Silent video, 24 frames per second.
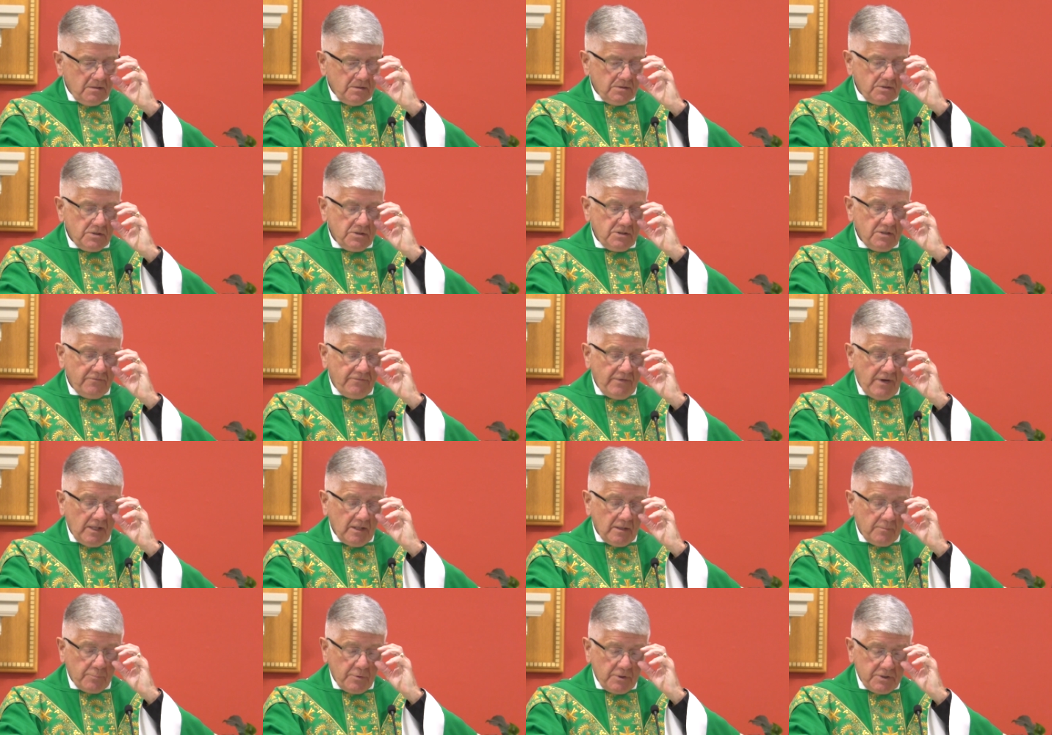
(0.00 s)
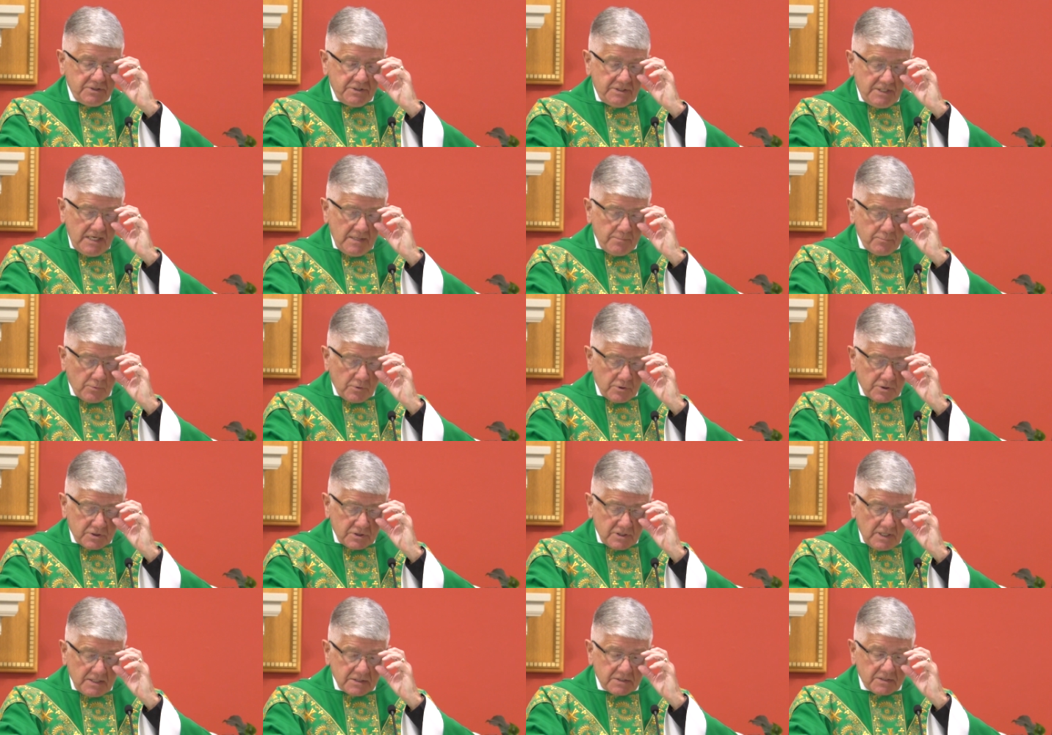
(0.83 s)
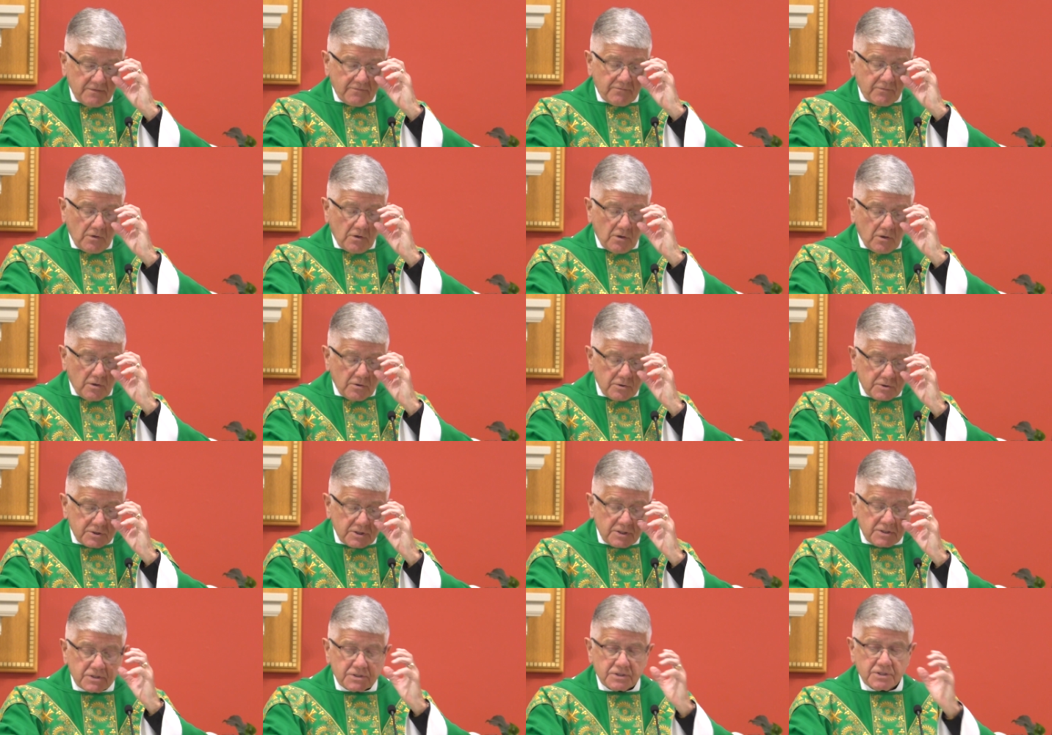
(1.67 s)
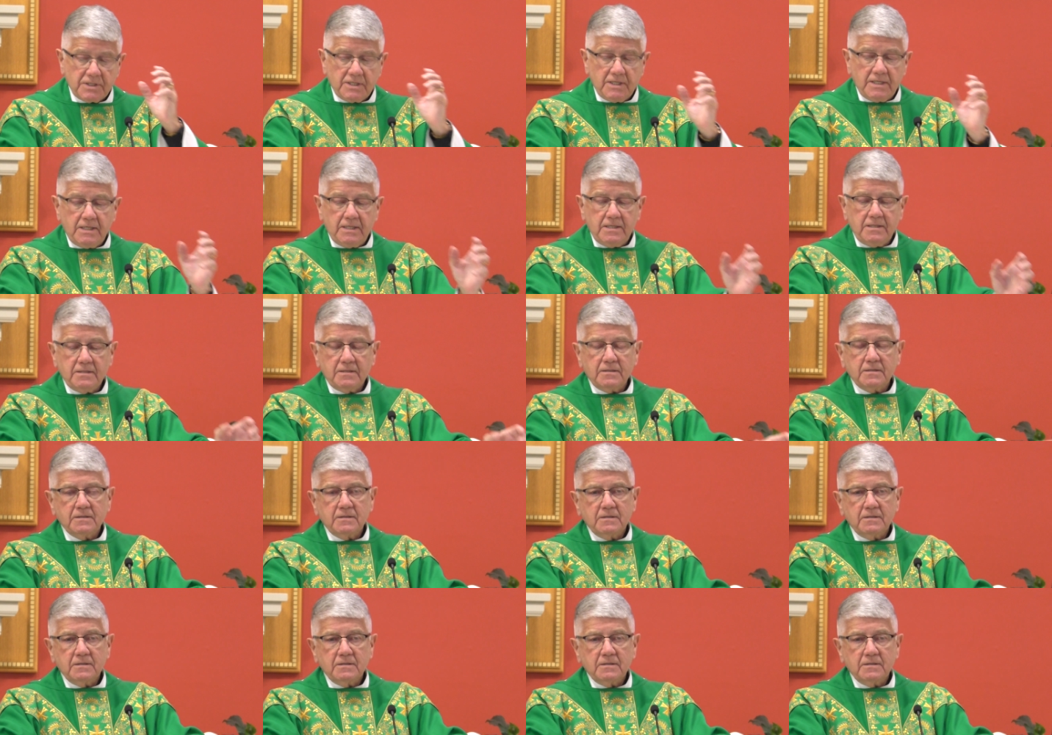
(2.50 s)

to develop a deeper sense of urgency